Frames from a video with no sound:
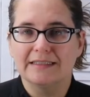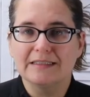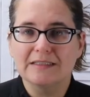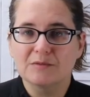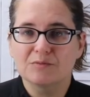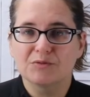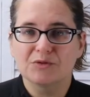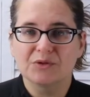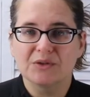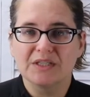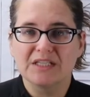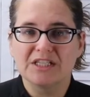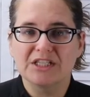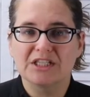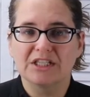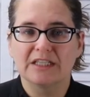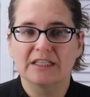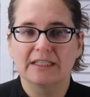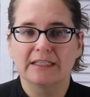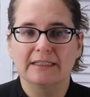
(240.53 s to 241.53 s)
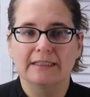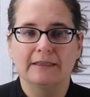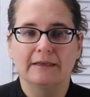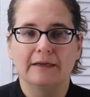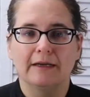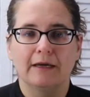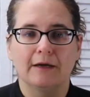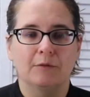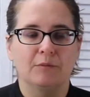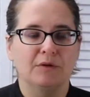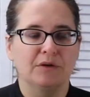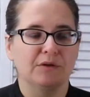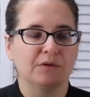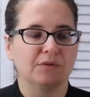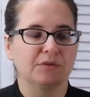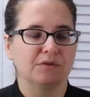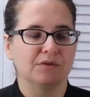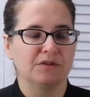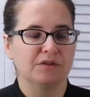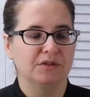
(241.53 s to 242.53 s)
inspiration
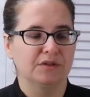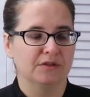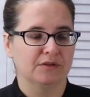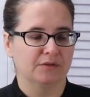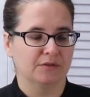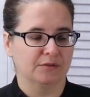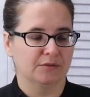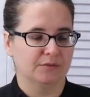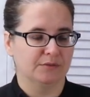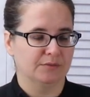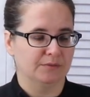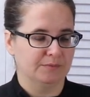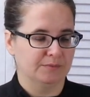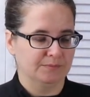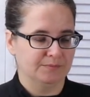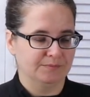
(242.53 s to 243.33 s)
about, you know,